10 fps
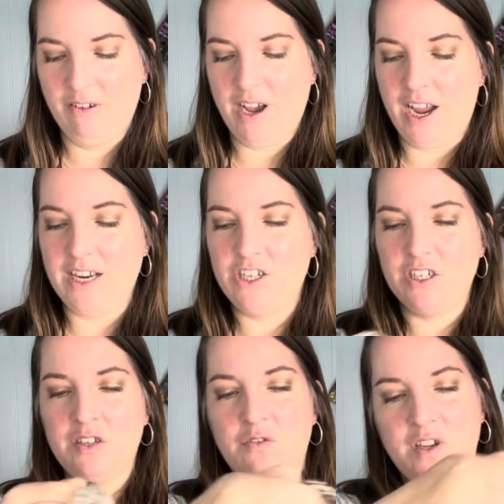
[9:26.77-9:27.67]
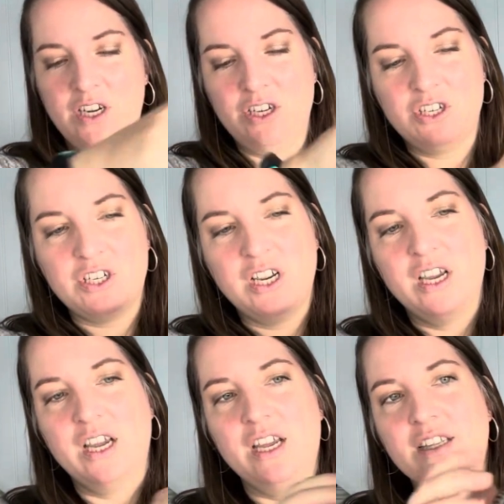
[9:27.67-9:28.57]
had just finished
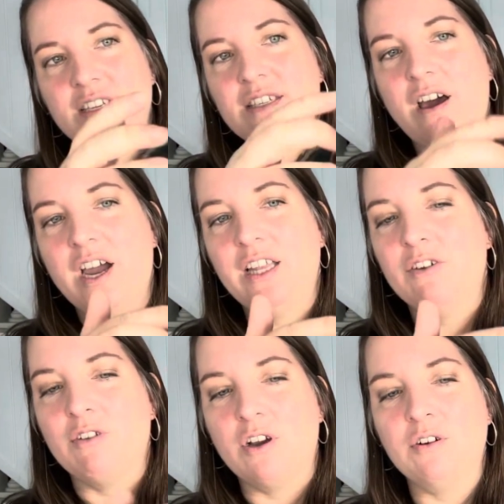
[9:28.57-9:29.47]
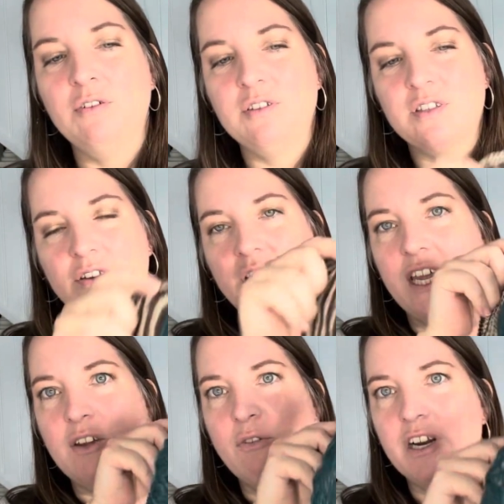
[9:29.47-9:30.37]
this eyelet row. So
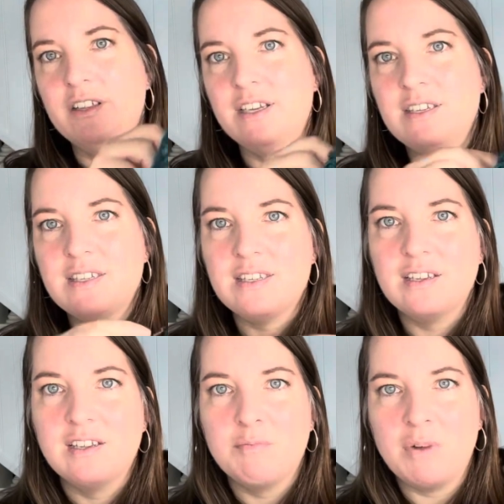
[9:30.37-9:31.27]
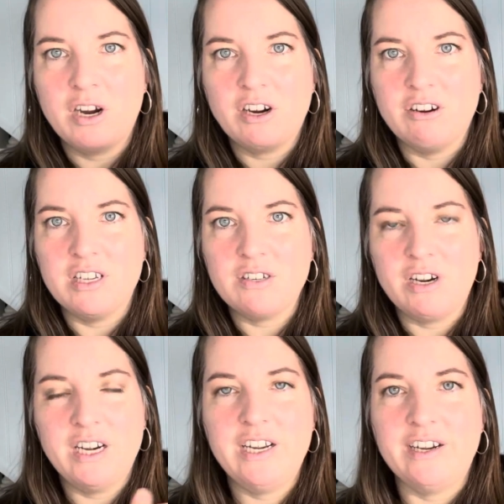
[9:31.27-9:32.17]
like where this marker is
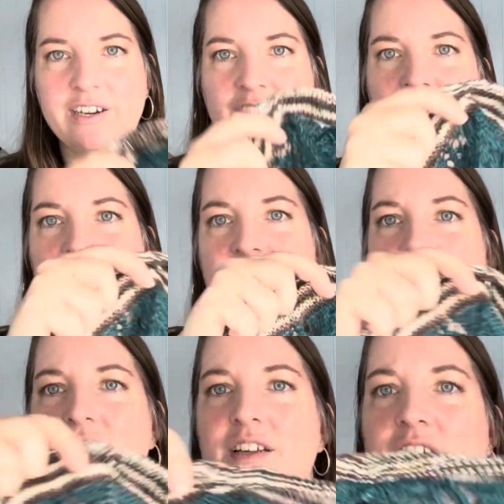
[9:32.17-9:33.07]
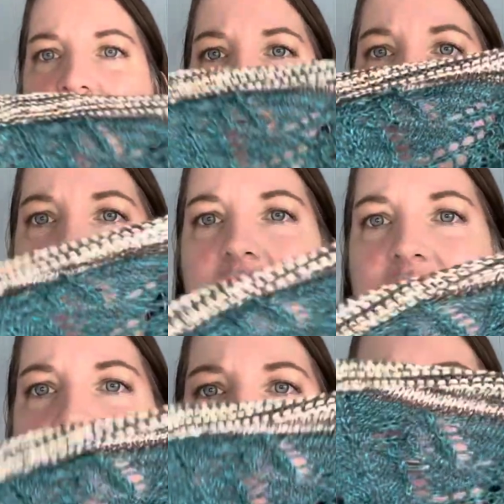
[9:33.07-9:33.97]
right here, you can
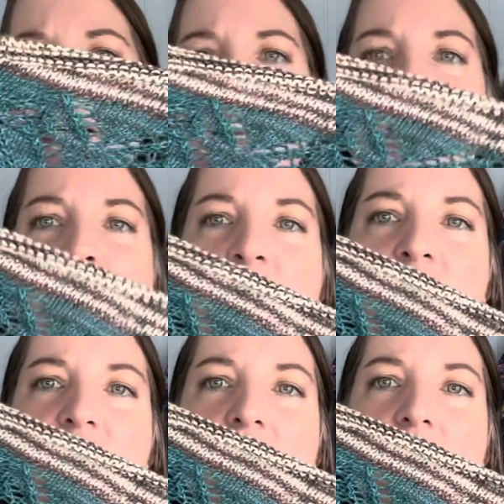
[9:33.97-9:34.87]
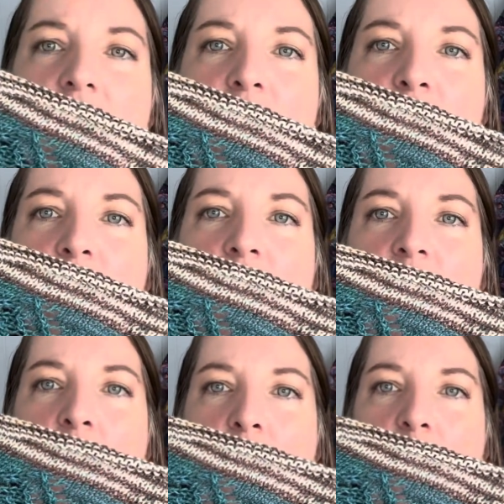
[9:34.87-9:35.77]
see I finished that eyelet row at
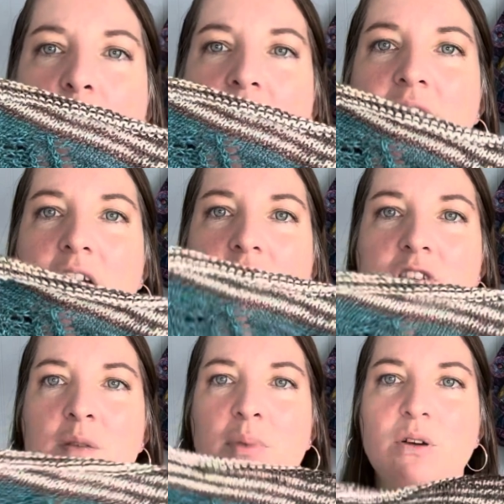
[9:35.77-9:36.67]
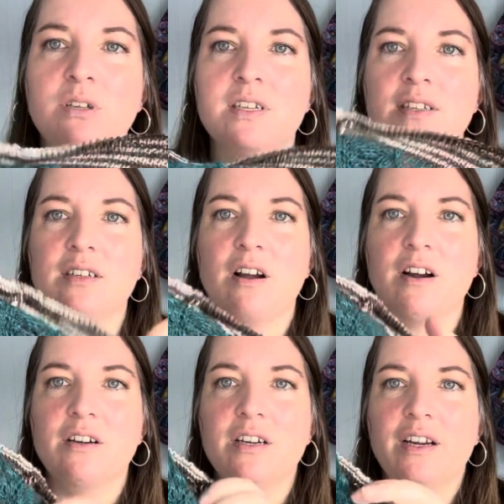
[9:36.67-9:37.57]
home, and I was about to
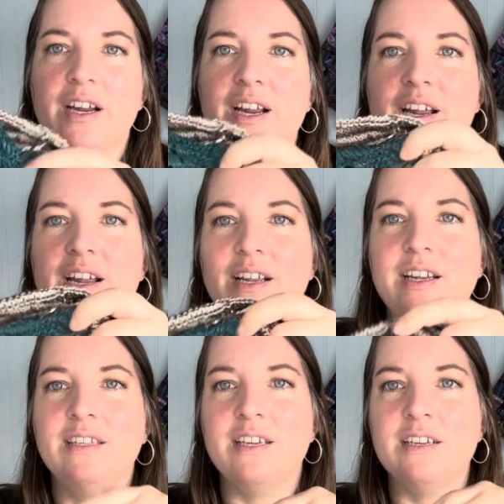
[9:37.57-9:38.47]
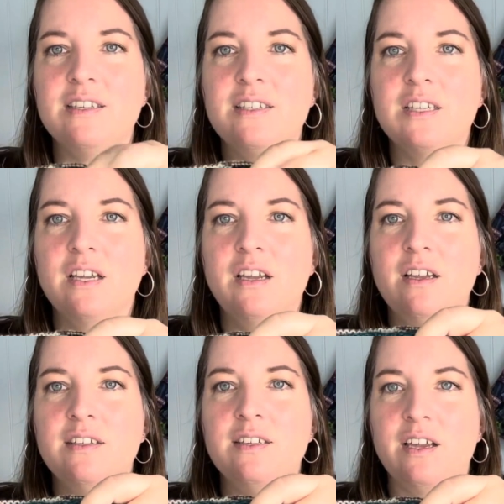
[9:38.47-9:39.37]
start this
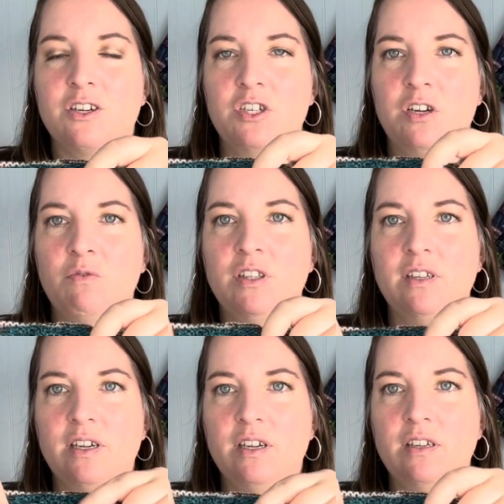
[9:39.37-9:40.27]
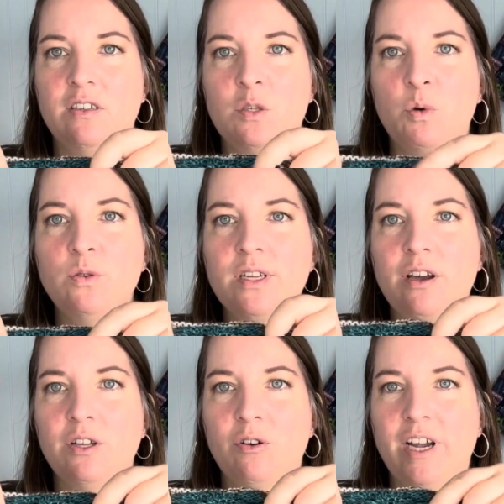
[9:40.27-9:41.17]
section with the spruce
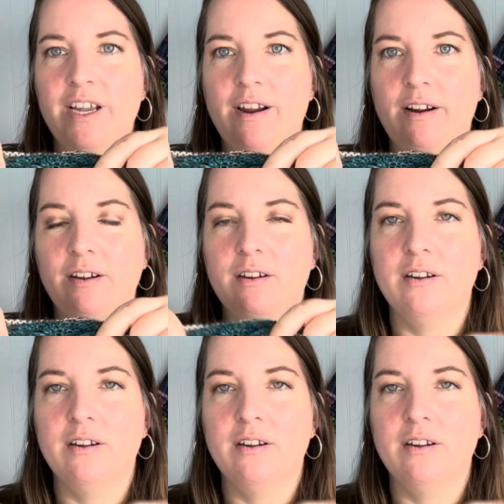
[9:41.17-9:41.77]
colorway yarn.